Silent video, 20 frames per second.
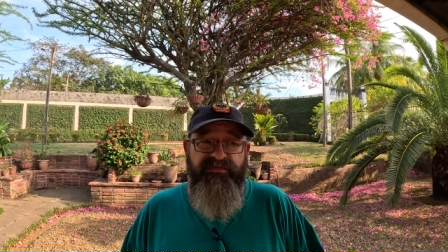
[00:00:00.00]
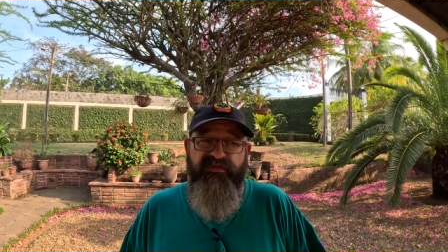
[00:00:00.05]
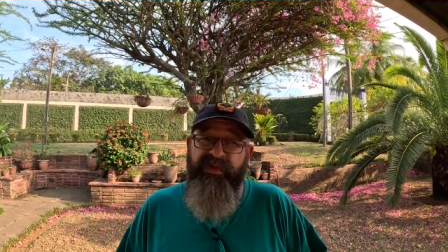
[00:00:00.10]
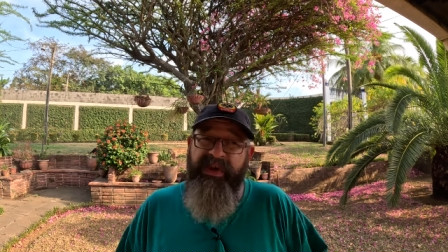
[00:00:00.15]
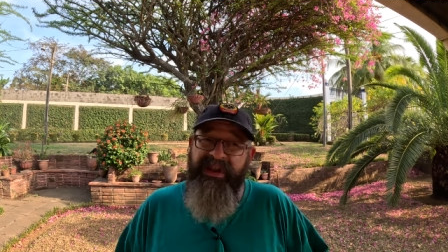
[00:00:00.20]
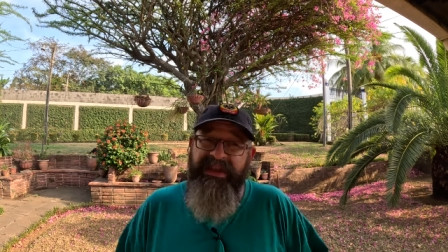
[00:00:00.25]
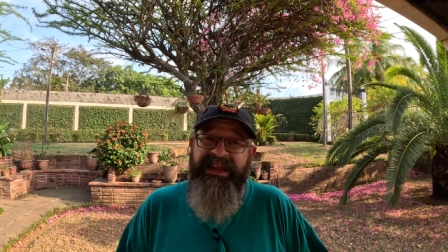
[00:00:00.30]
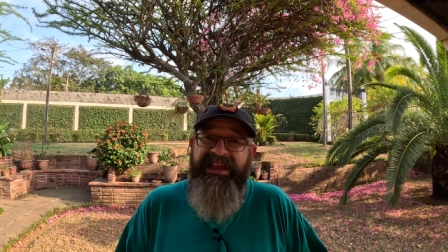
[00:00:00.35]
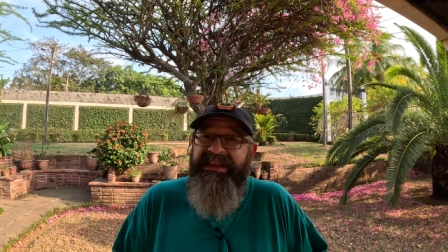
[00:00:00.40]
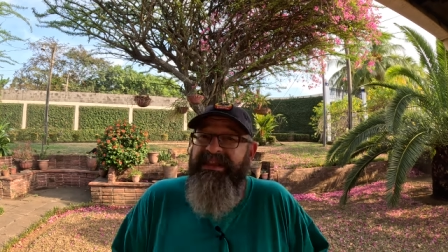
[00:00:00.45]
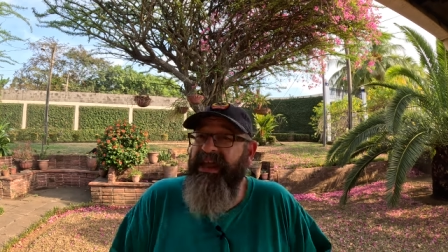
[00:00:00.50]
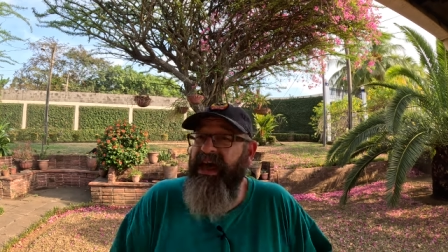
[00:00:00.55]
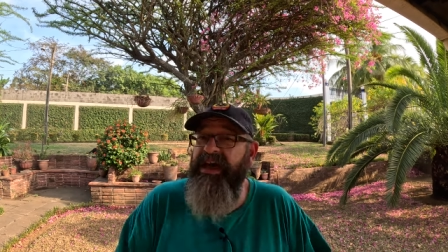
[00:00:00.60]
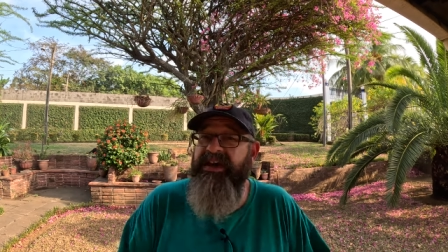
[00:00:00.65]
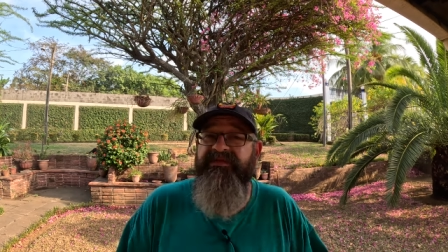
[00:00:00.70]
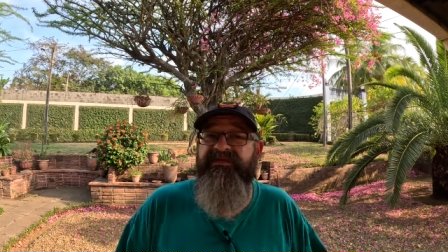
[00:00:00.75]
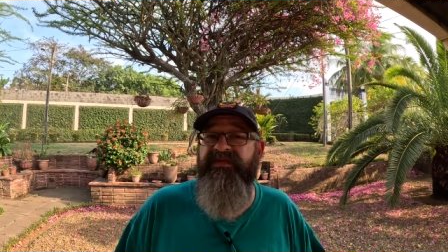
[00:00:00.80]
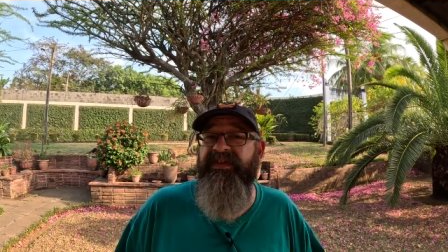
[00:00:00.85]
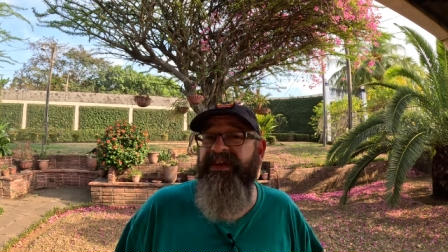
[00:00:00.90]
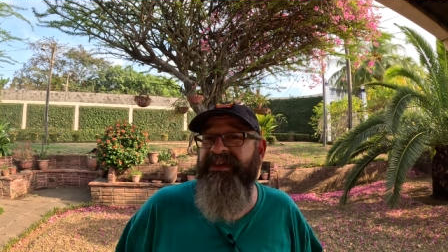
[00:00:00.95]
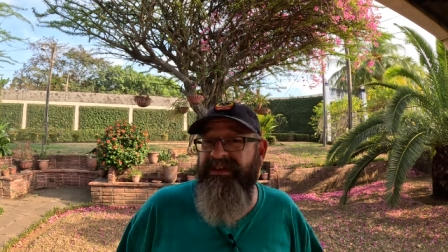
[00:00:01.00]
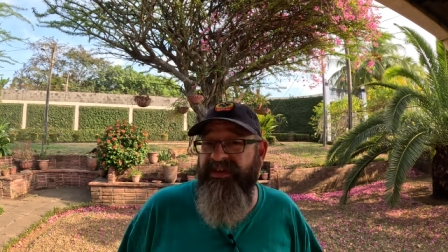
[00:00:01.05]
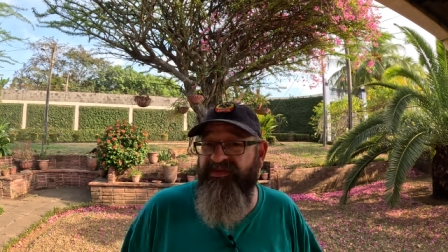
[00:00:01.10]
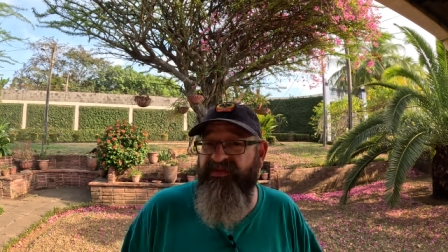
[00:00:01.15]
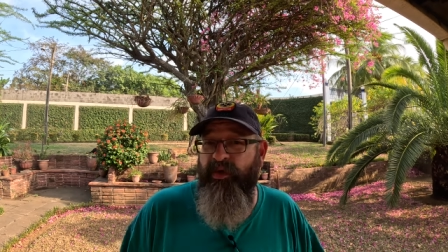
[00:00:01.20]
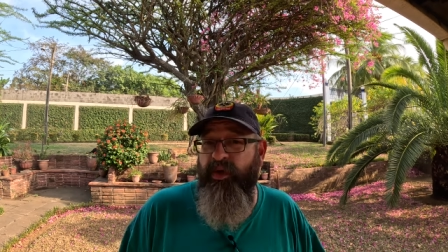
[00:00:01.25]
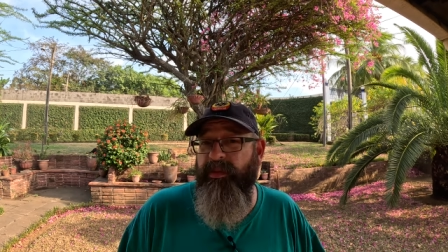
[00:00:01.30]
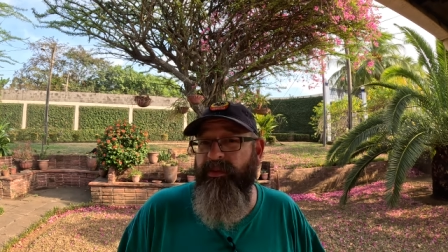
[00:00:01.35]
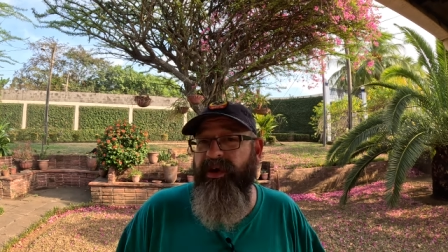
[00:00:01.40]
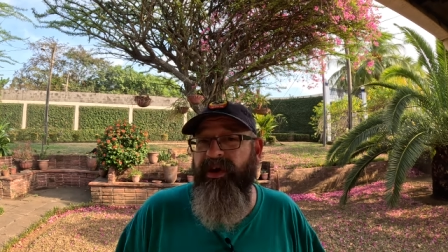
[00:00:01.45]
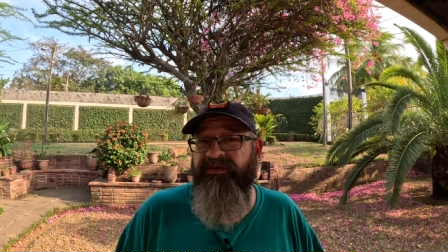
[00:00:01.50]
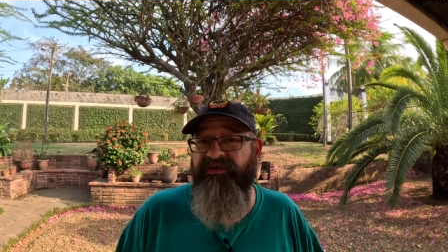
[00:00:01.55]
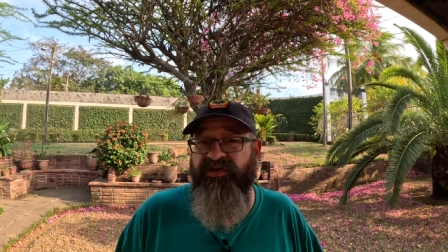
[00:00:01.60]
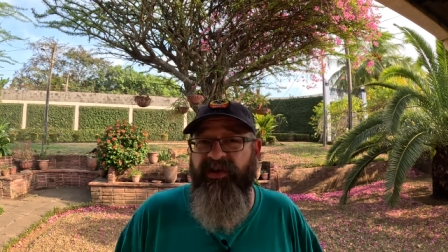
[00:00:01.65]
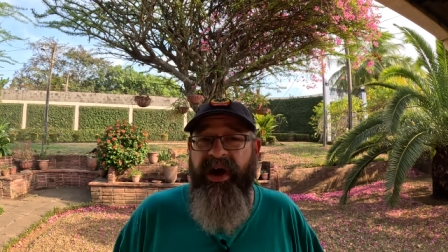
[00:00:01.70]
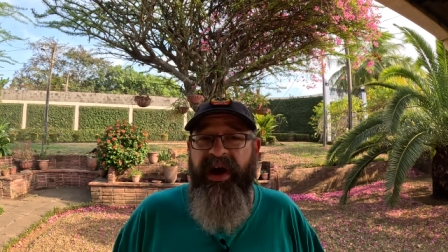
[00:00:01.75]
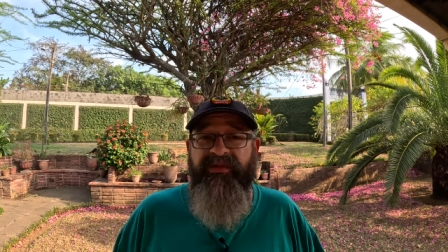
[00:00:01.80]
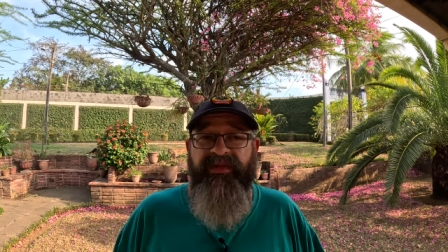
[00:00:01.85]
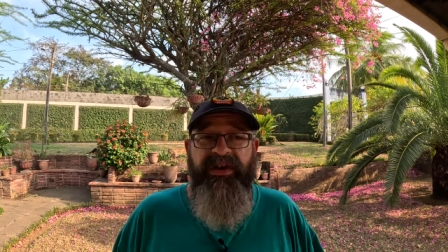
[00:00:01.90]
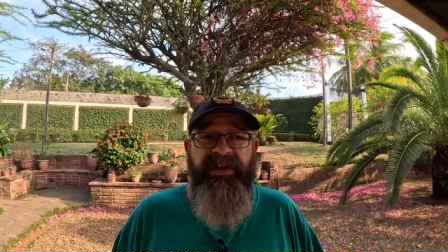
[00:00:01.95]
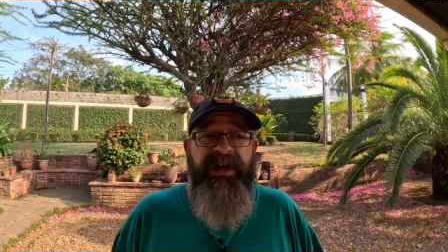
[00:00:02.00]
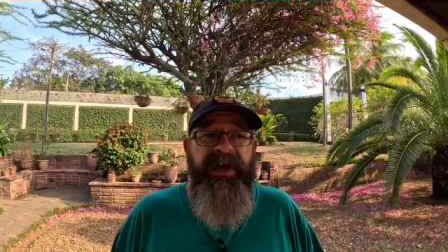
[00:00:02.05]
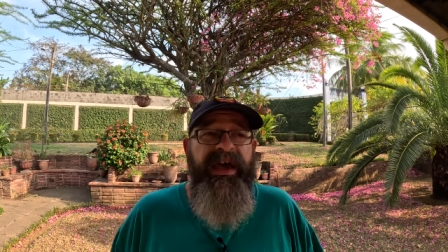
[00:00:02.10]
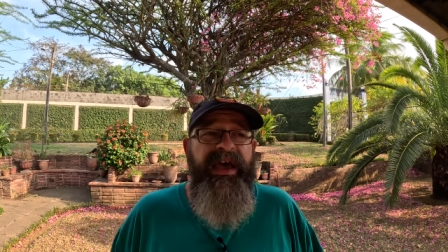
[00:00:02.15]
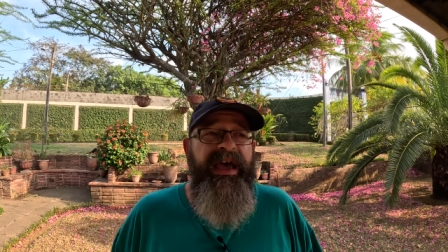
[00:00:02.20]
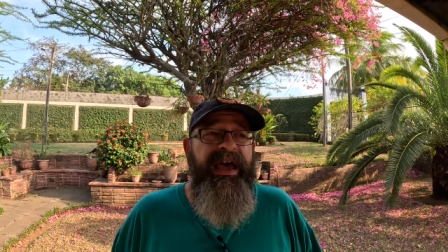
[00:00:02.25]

Really, life is a form of travel.